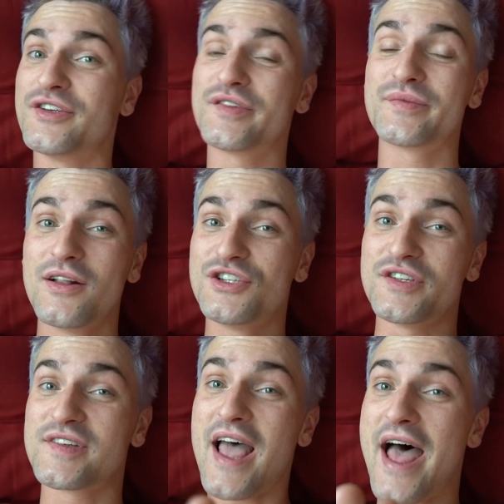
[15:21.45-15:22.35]

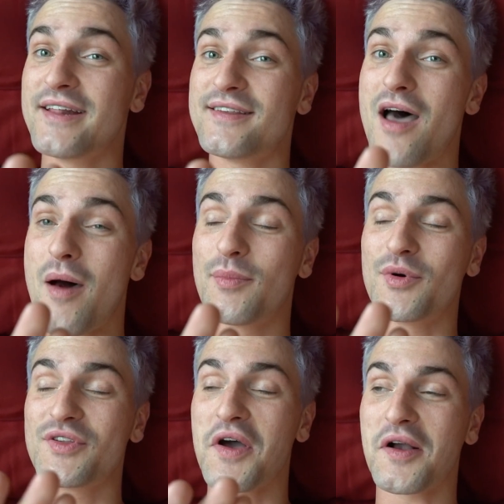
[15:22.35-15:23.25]
Just a heads up.
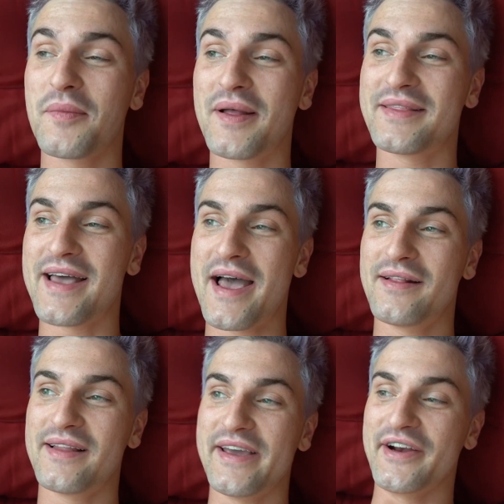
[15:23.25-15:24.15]
We'll talk about
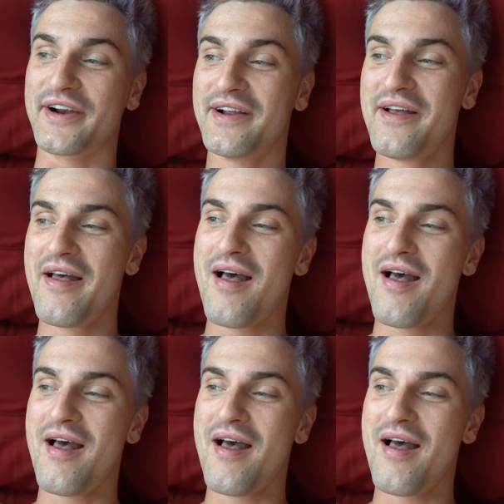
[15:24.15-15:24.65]
that later.